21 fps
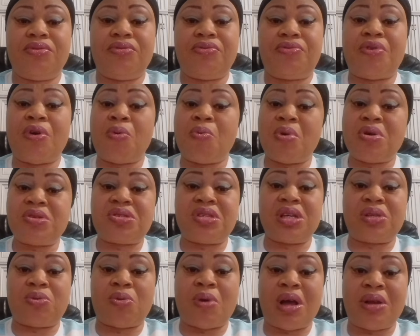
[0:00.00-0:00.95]
from one
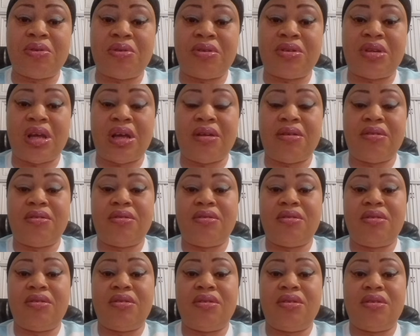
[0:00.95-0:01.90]
state to another.
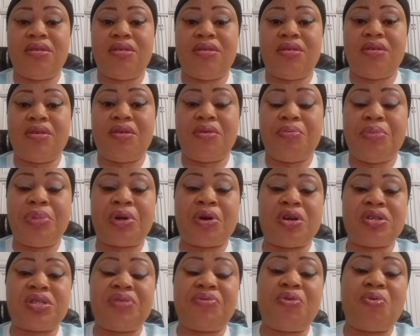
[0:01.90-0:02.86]

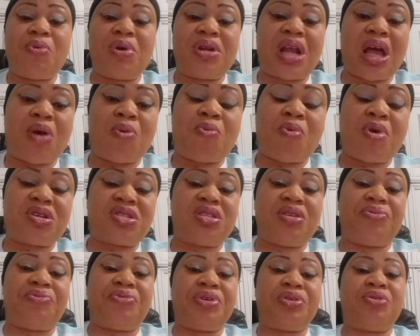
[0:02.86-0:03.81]
Because even when I watched
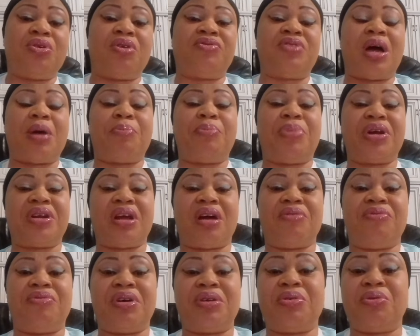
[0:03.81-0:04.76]
the video of that
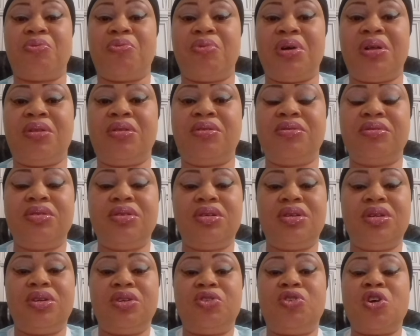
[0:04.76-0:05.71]
burial very well,
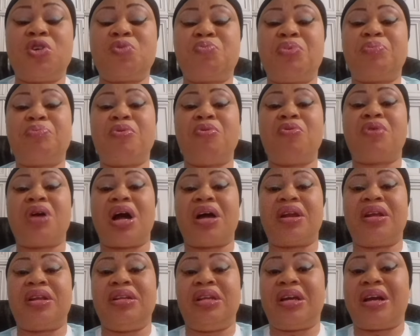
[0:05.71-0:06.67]
those people who
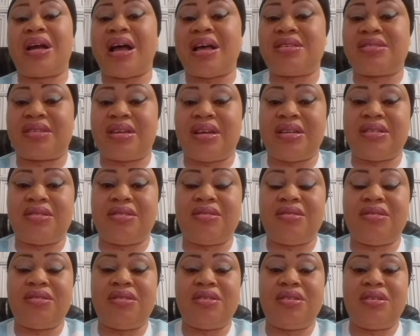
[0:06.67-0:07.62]
carried the casket,
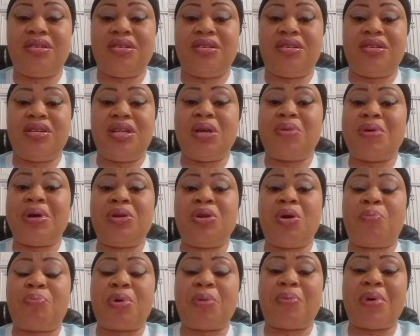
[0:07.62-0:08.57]
they were
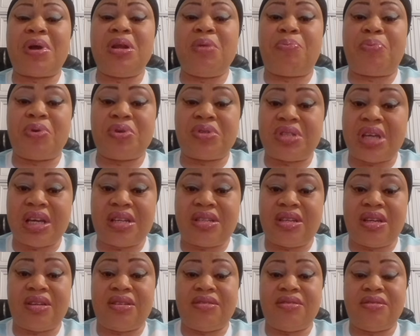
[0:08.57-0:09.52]
not properly
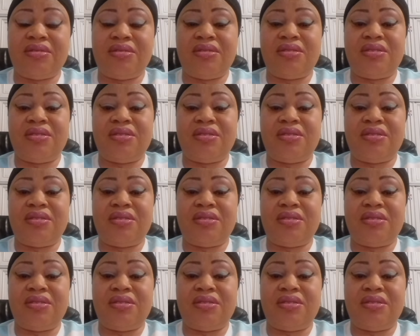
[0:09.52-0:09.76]
protected